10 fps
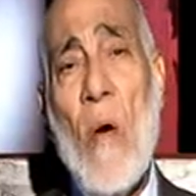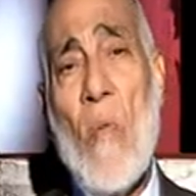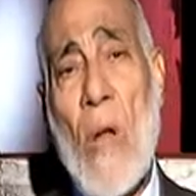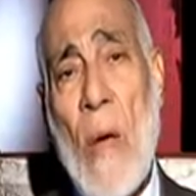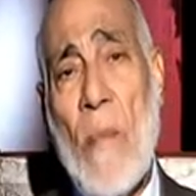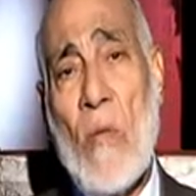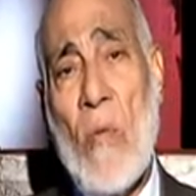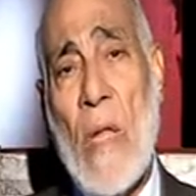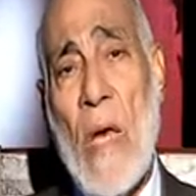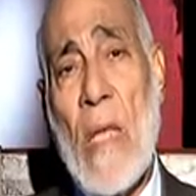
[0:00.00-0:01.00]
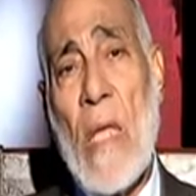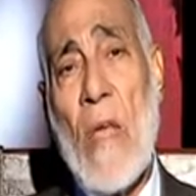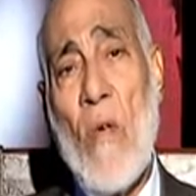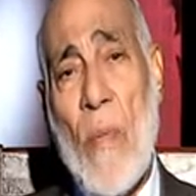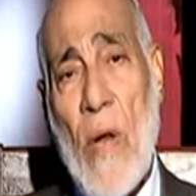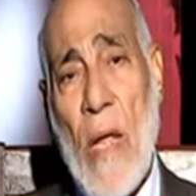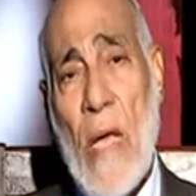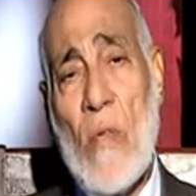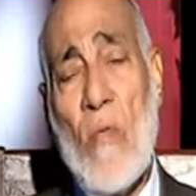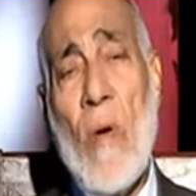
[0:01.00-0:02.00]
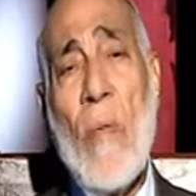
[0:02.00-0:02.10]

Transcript: wa rahmatullahi wa barakatuh.